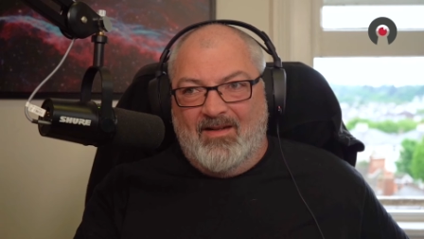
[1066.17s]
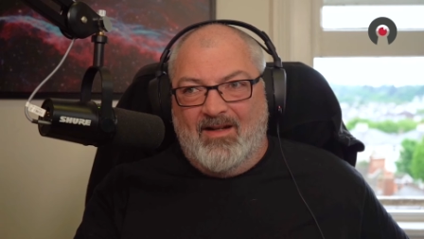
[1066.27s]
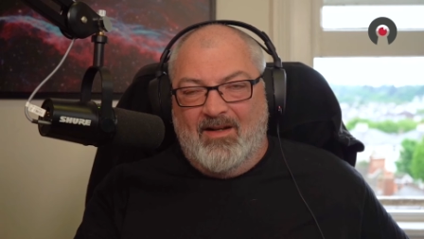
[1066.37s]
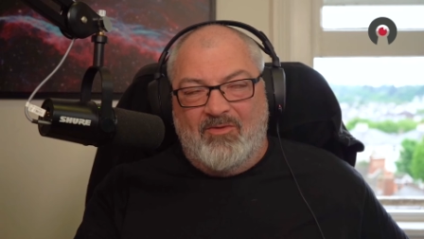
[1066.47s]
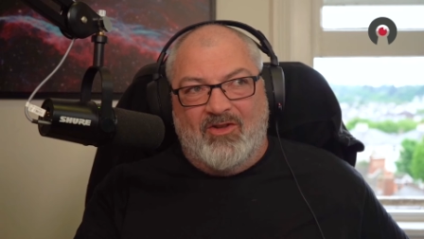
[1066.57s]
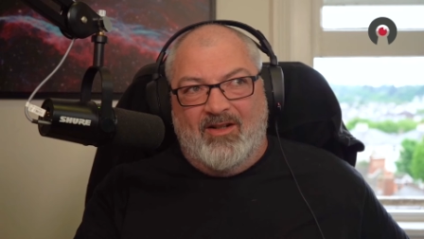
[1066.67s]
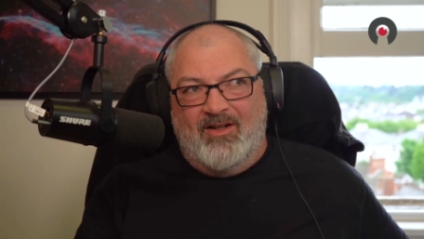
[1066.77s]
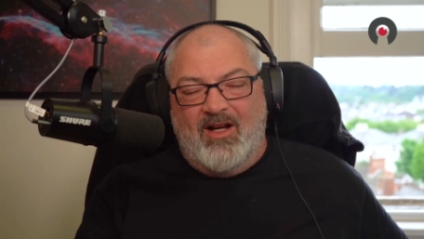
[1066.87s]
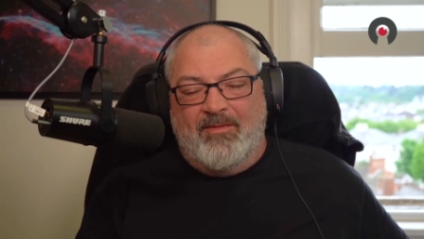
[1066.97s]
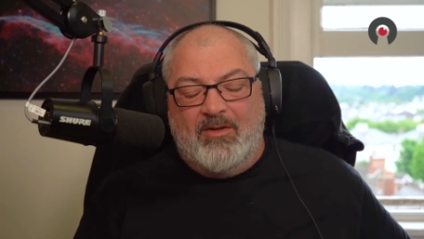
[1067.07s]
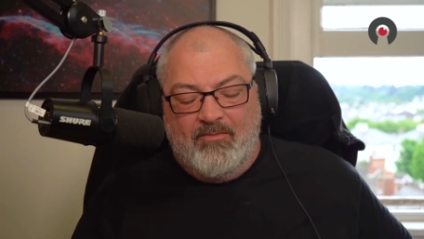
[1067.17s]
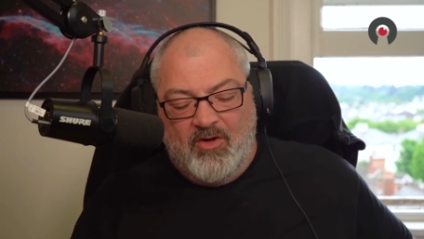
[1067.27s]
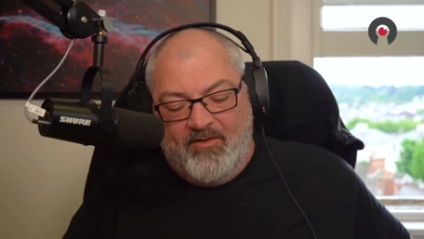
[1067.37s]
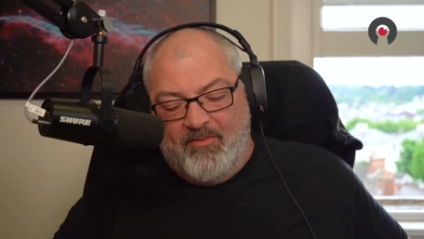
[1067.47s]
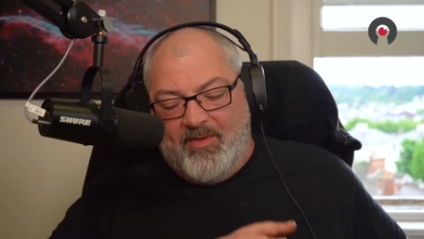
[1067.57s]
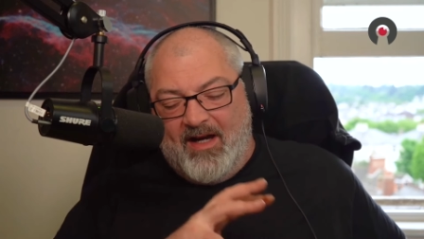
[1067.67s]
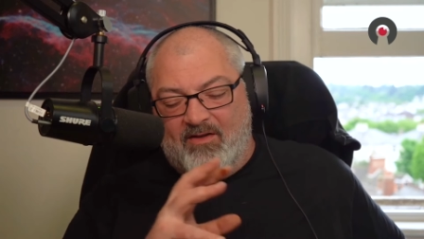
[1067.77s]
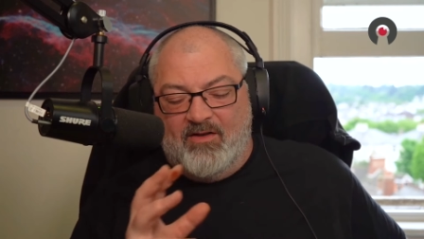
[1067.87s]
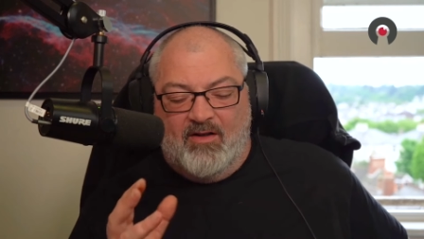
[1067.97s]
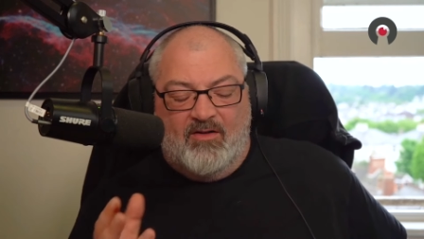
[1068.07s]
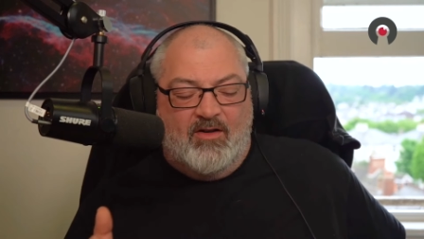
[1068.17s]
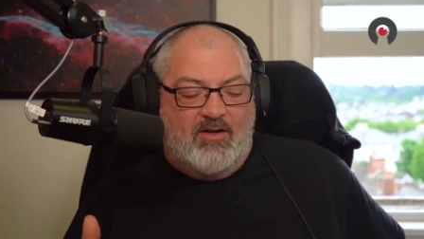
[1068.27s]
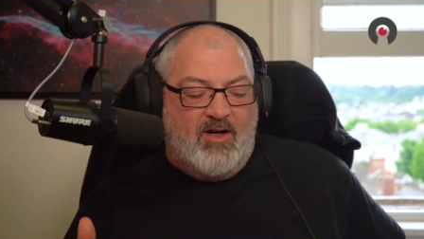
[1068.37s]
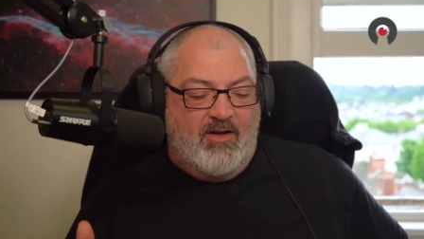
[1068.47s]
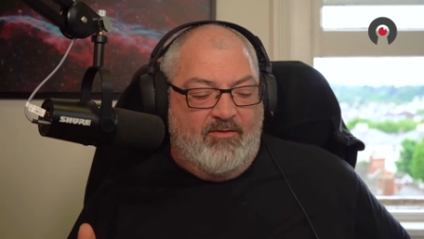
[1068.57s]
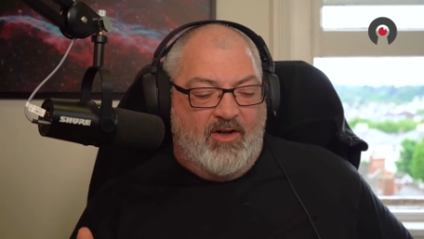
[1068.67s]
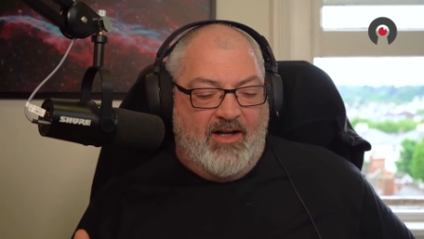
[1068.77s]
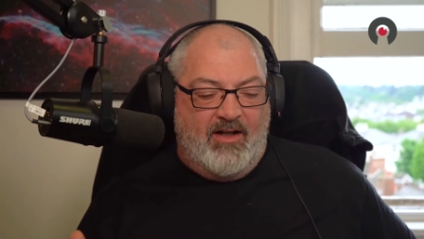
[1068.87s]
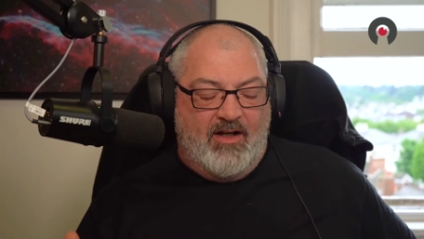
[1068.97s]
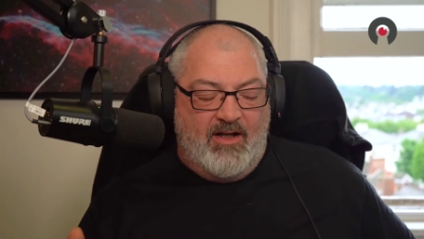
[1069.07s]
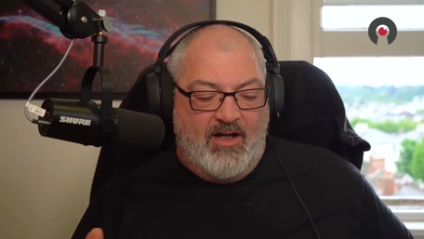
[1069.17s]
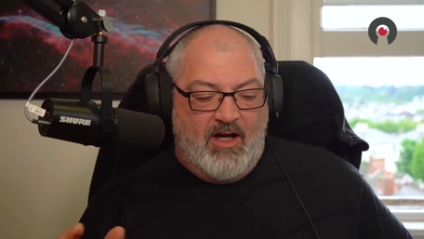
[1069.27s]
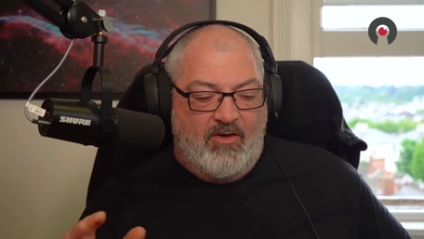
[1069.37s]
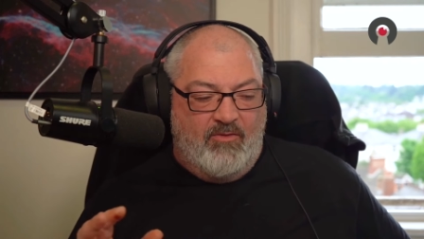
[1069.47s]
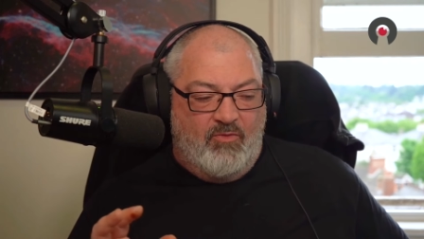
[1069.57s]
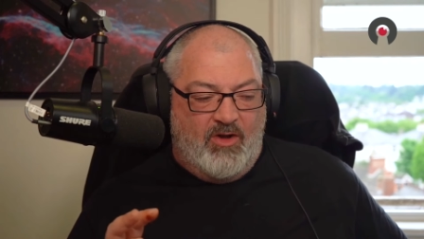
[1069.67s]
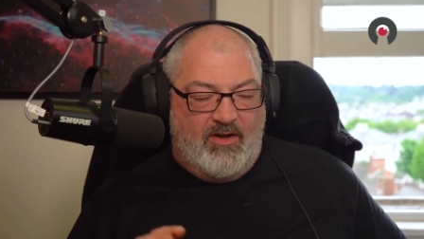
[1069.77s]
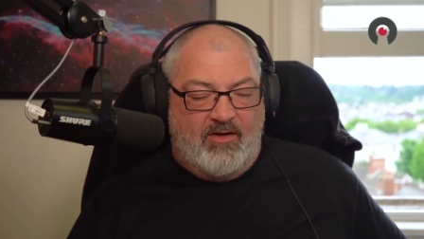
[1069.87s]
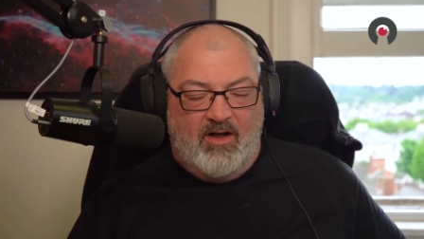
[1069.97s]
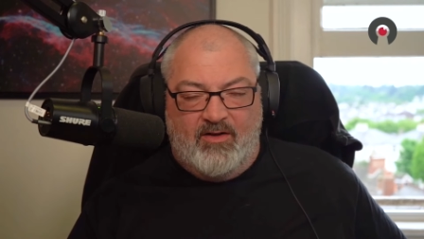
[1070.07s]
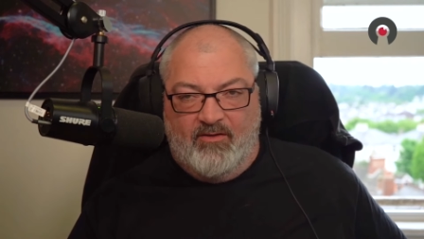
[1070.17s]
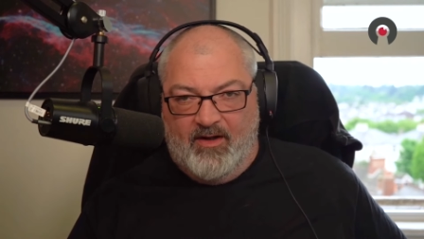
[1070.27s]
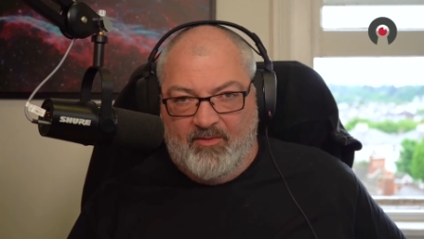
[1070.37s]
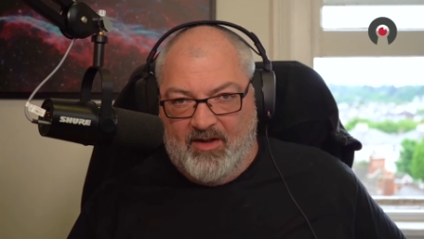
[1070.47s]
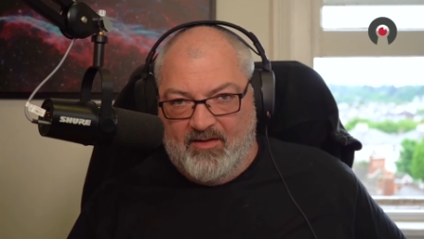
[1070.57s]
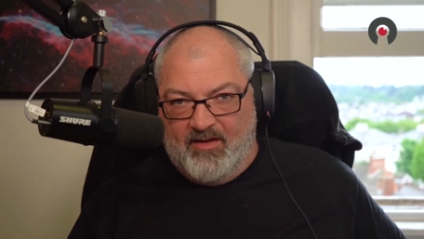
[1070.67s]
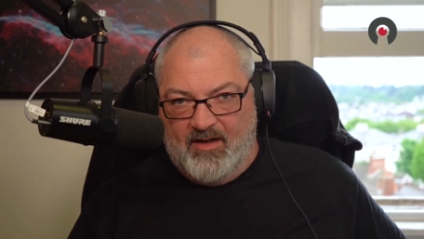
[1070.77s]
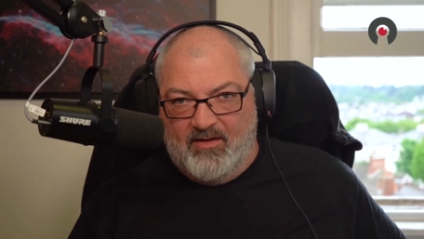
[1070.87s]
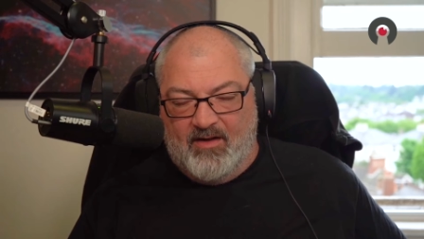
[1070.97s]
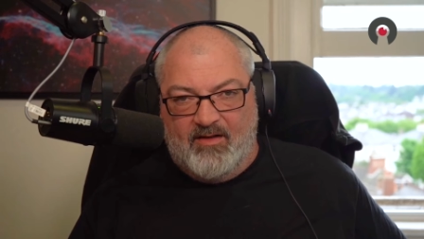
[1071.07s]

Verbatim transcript: Absolutely. I mean, moving back to to kind of like you know what it's like to run a business.